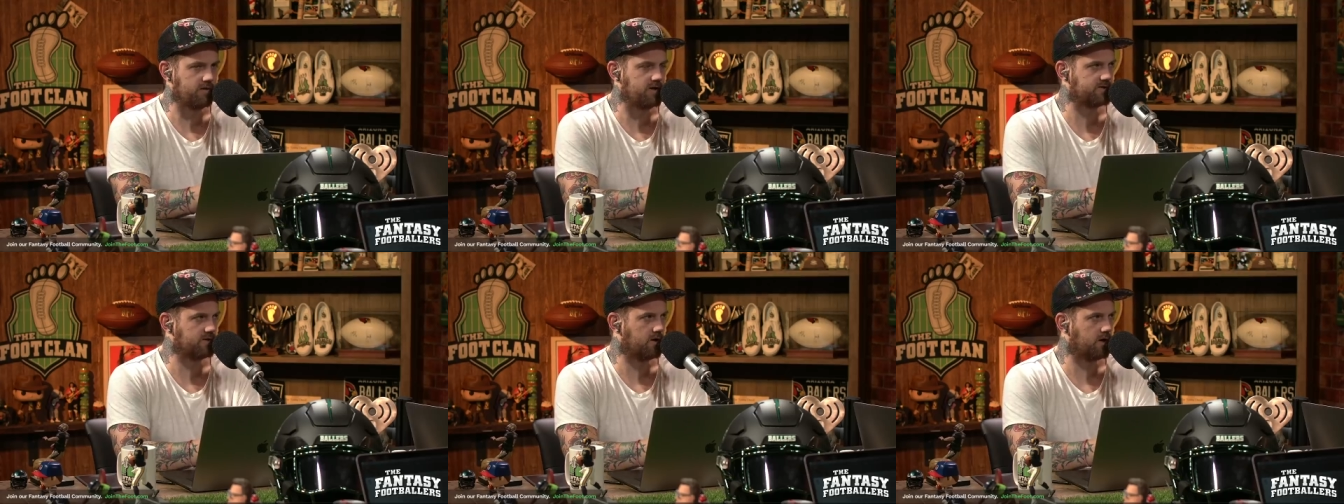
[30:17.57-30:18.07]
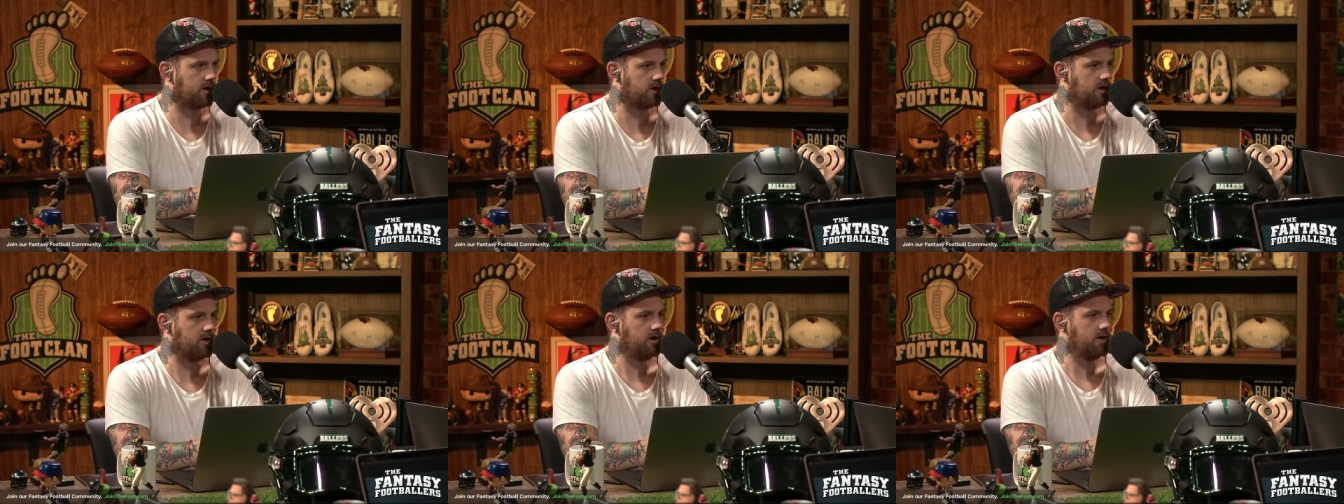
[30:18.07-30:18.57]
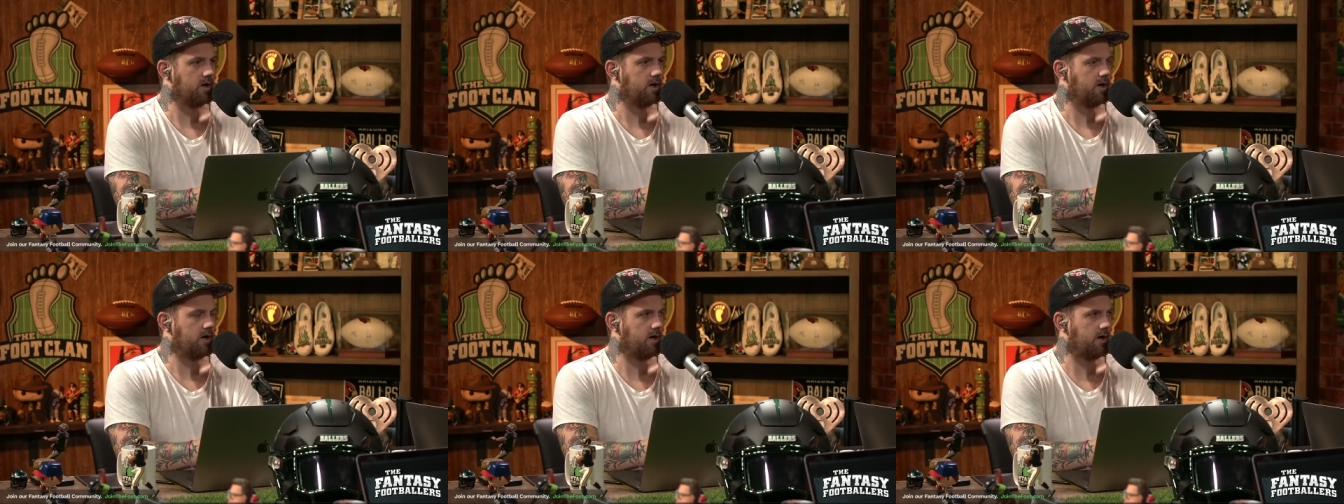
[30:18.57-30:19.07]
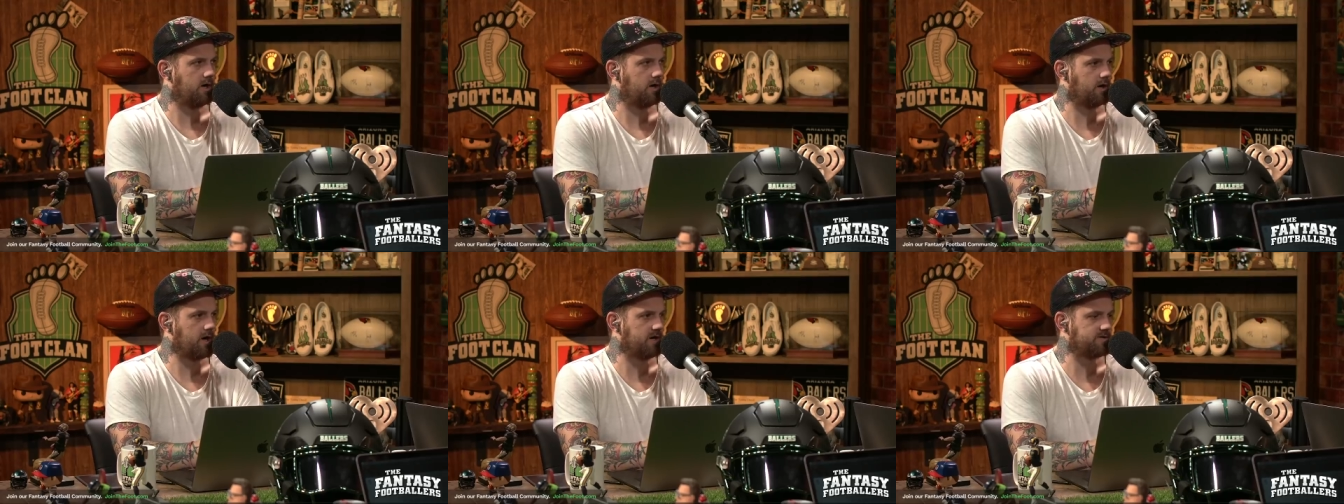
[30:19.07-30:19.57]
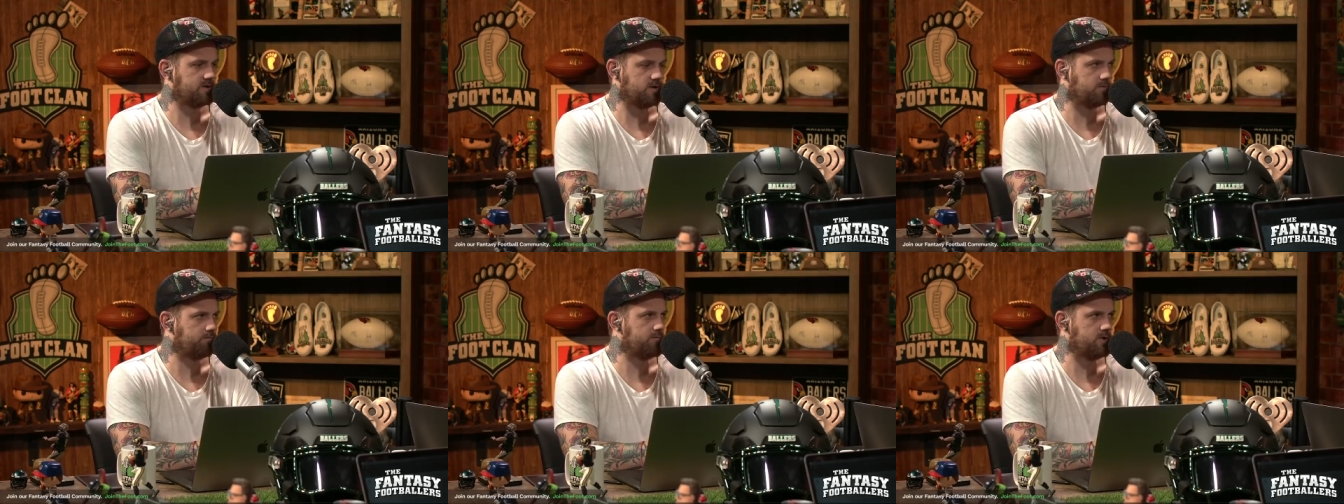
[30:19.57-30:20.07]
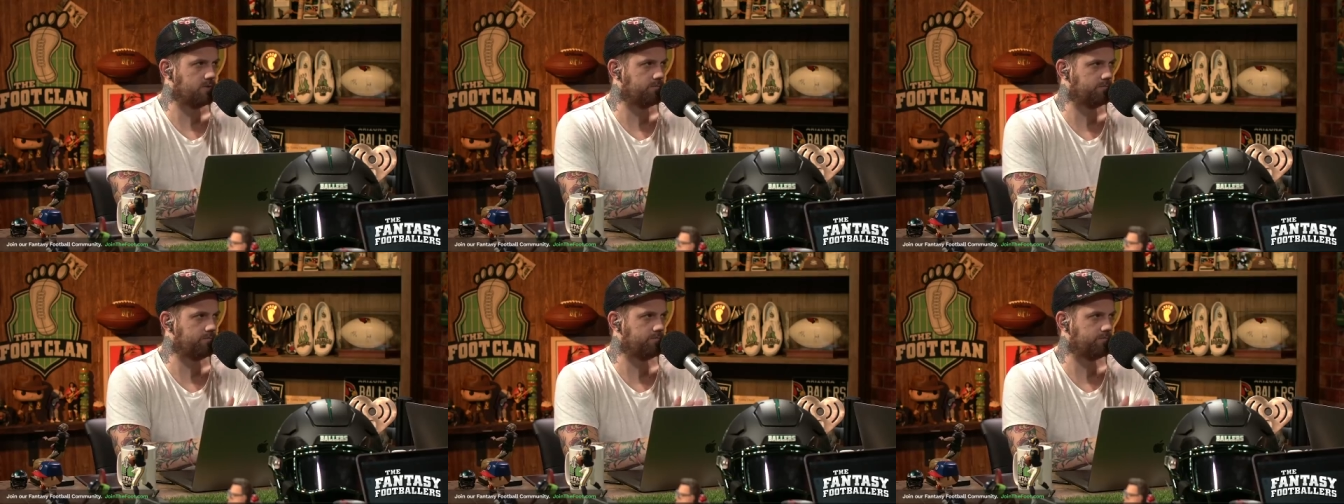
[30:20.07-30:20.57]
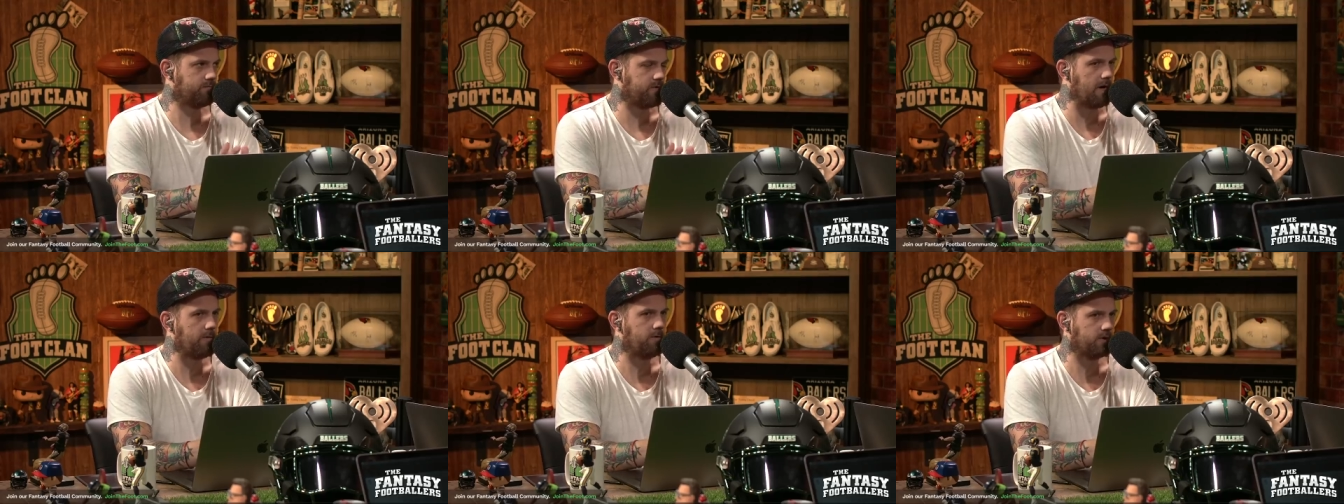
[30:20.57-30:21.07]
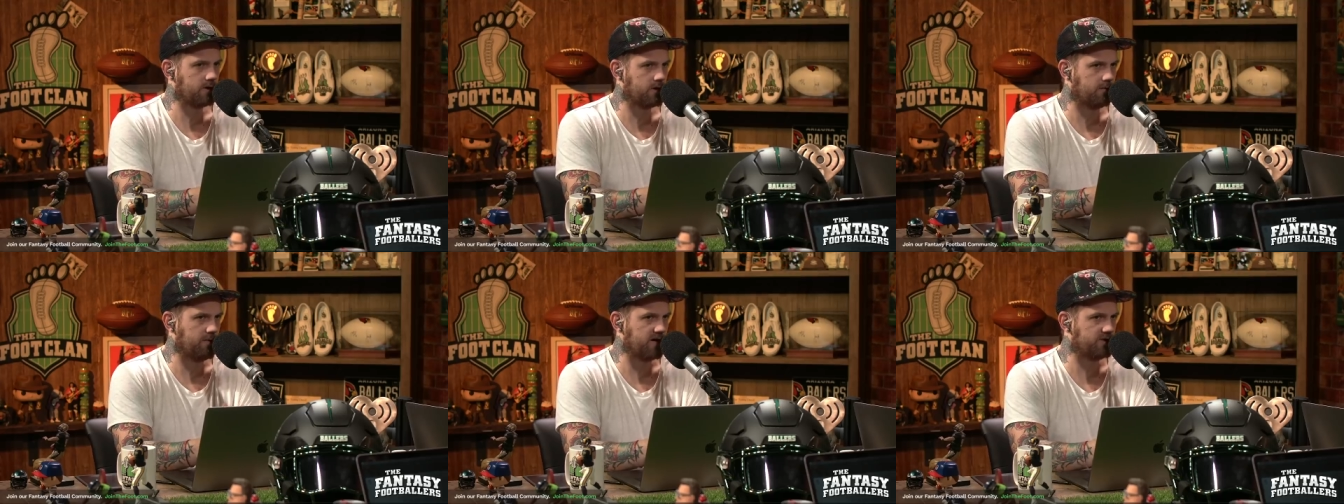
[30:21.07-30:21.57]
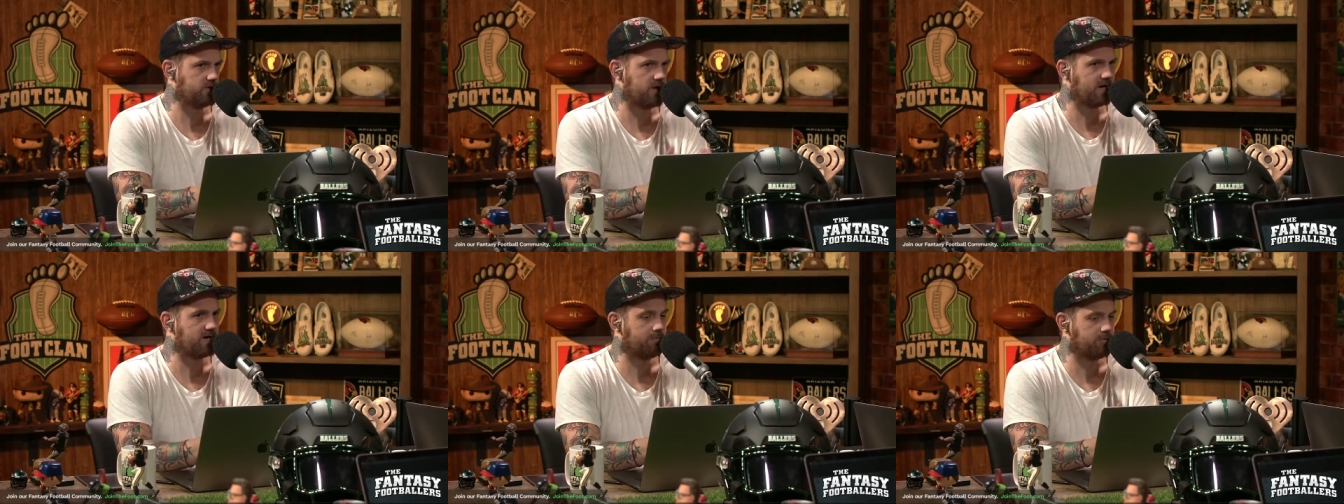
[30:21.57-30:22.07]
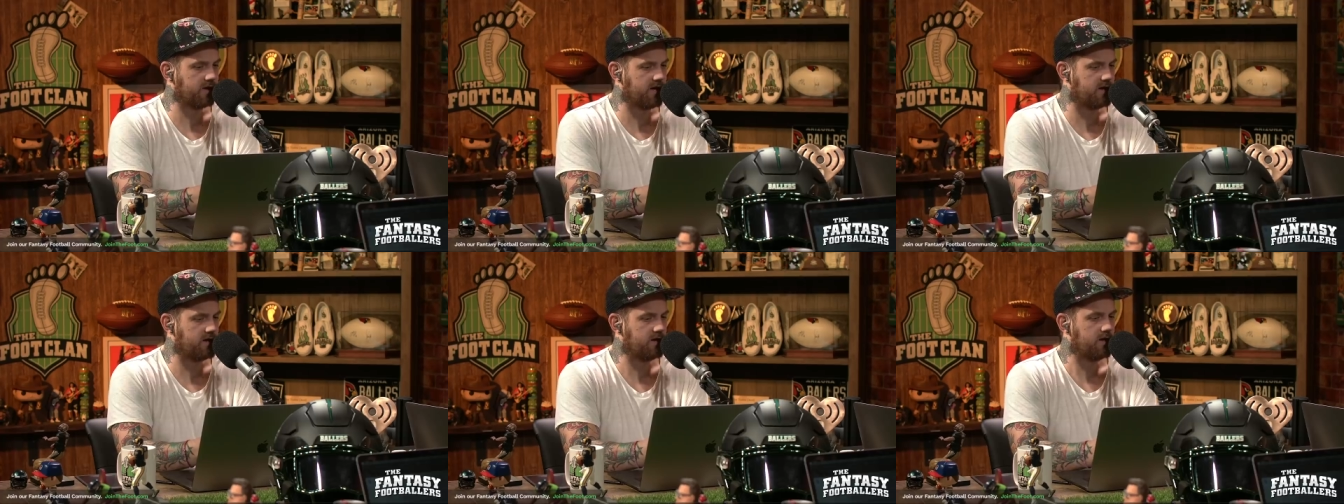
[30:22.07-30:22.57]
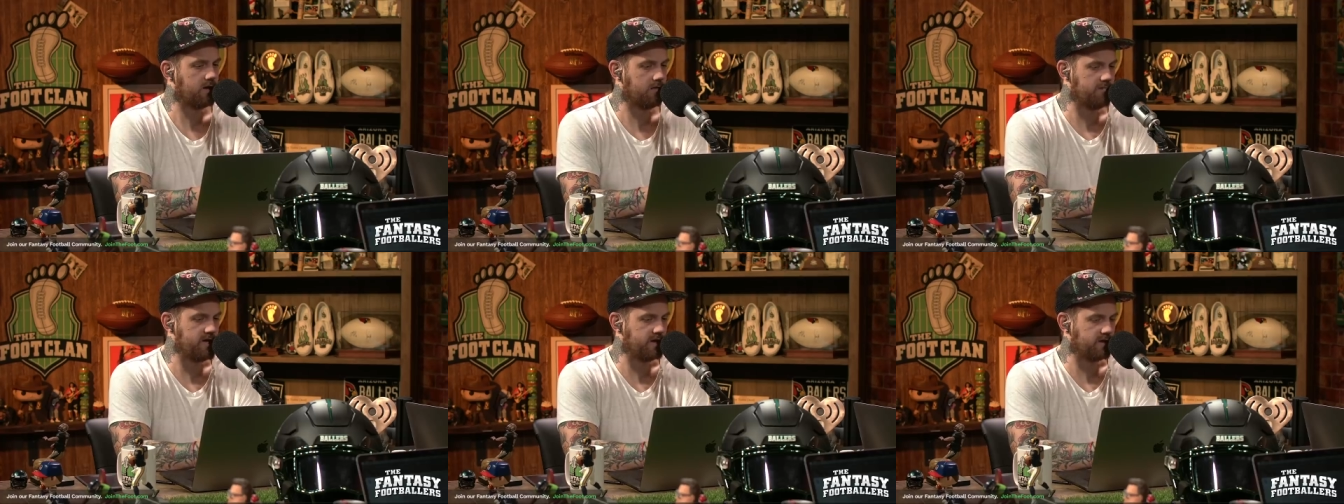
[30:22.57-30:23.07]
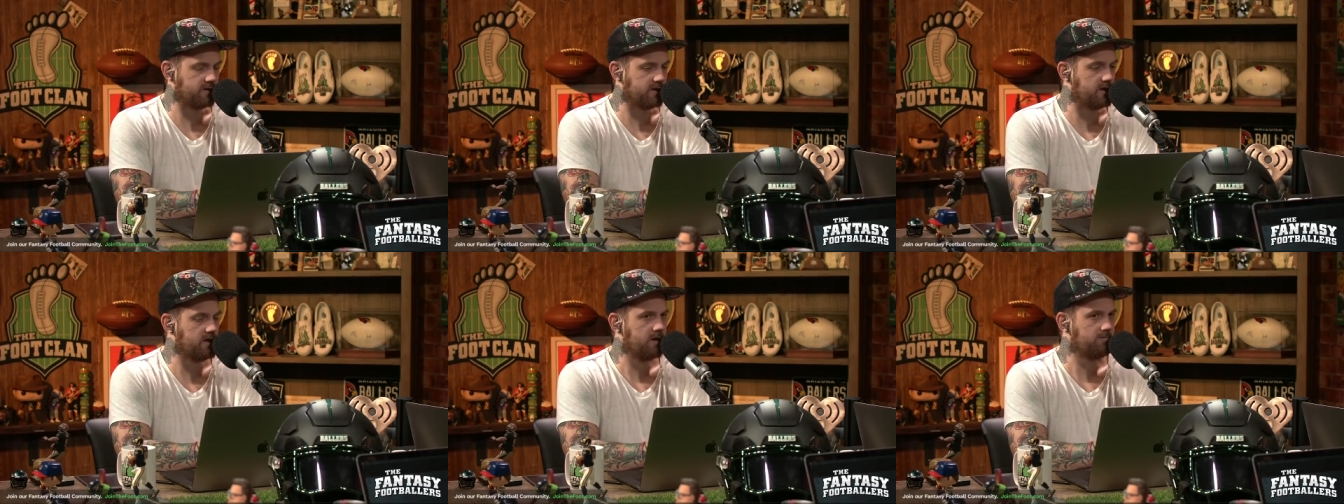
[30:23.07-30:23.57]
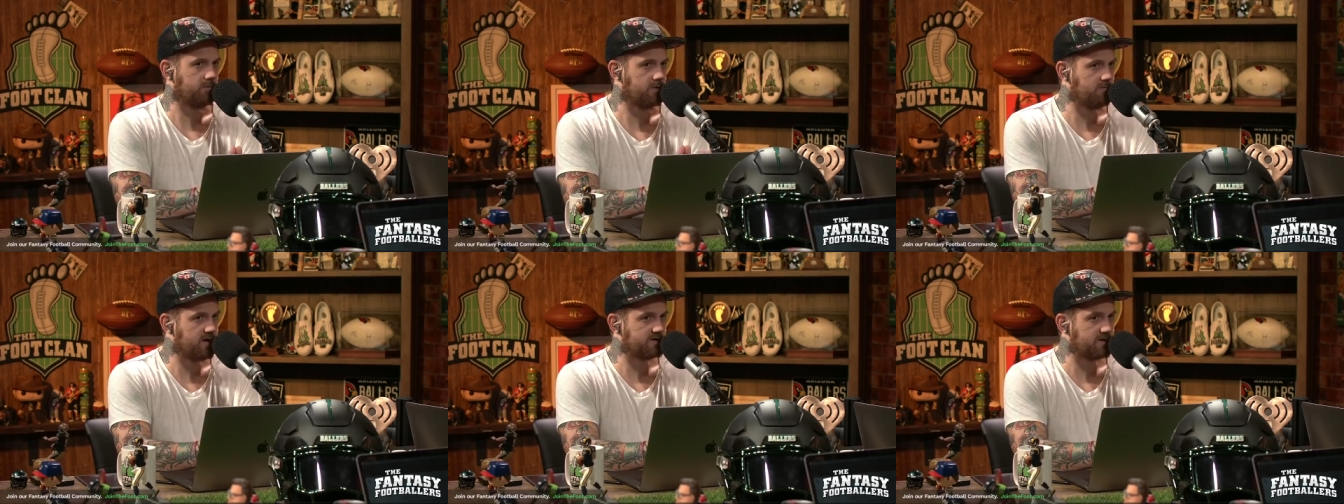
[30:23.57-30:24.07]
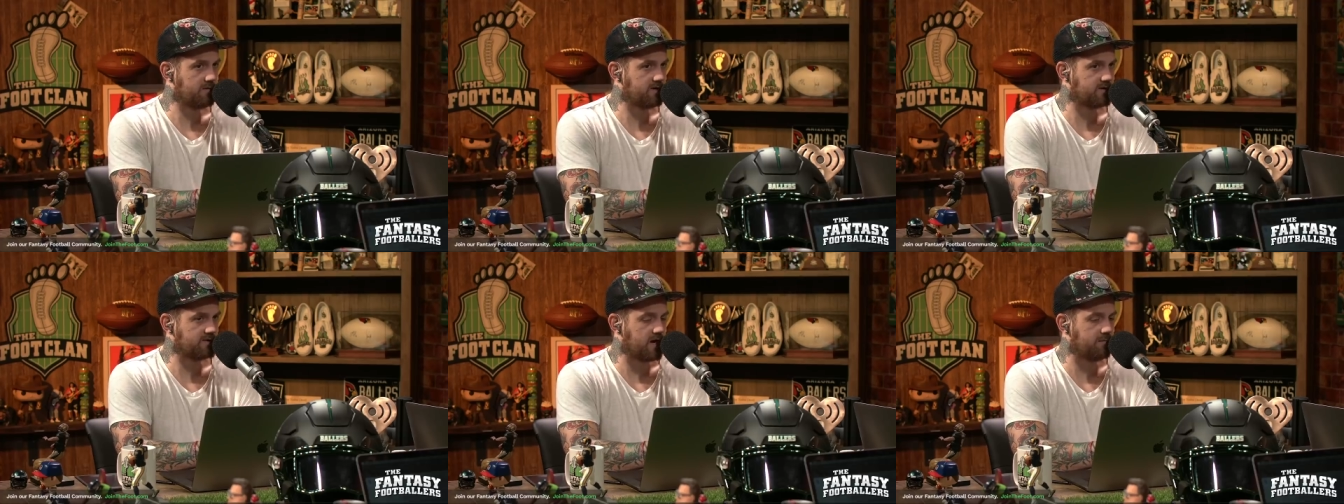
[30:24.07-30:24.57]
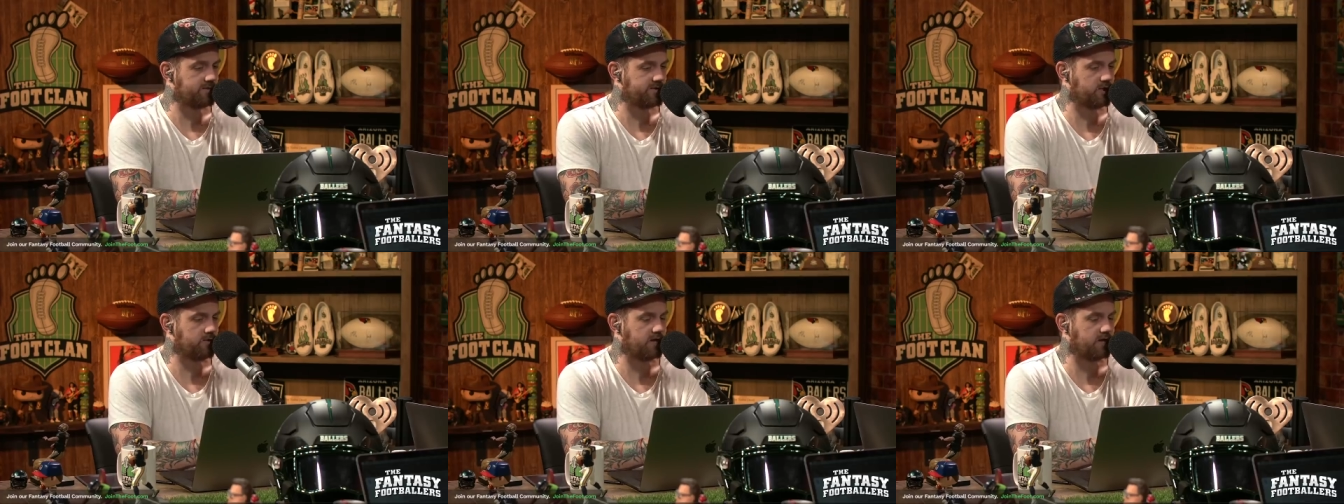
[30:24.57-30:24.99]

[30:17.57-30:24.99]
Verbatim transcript: These are uh, guys that you're you're probably putting on the bench. You're not going to play immediately, but we mentioned him at the top of the show.